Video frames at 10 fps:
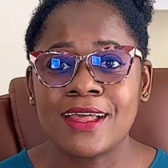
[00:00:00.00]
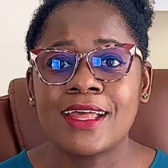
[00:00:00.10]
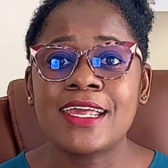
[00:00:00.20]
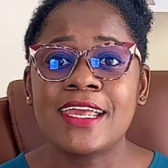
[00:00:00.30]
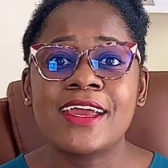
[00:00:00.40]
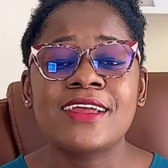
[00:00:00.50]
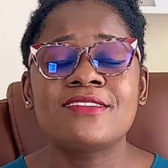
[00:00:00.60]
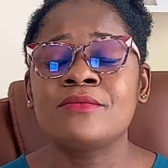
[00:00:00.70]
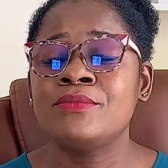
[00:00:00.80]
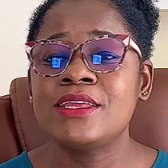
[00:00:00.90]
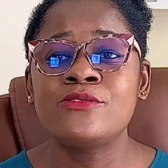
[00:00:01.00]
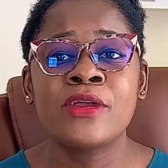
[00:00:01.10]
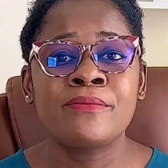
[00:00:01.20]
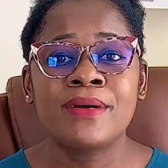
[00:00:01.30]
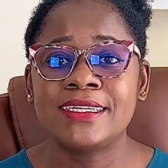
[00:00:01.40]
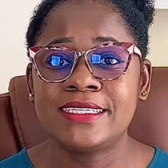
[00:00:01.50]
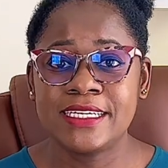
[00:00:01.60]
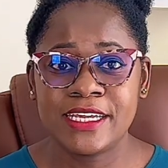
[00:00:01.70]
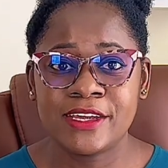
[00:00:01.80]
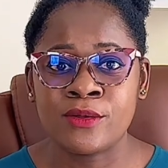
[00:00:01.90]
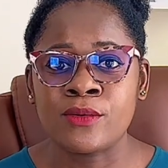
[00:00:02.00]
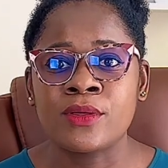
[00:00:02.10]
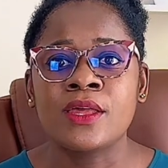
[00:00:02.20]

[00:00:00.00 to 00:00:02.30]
Here is in milligram per dl.